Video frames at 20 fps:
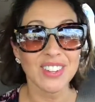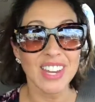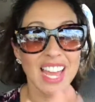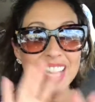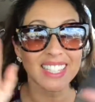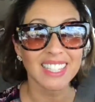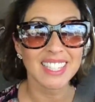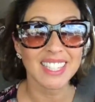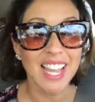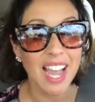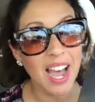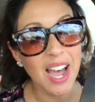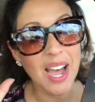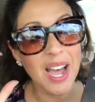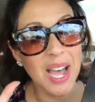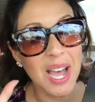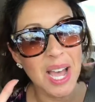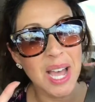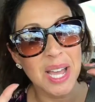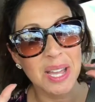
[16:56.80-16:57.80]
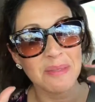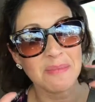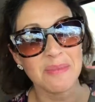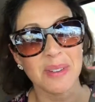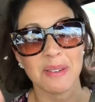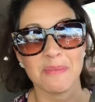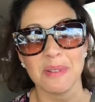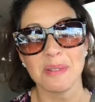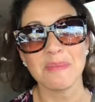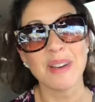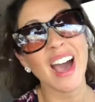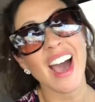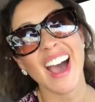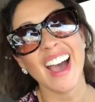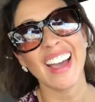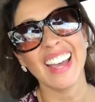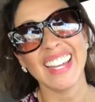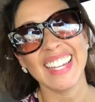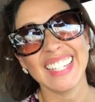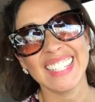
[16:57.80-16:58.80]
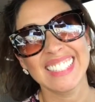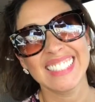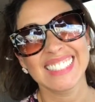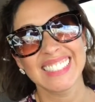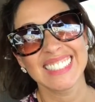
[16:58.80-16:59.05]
you next time. Bye bye.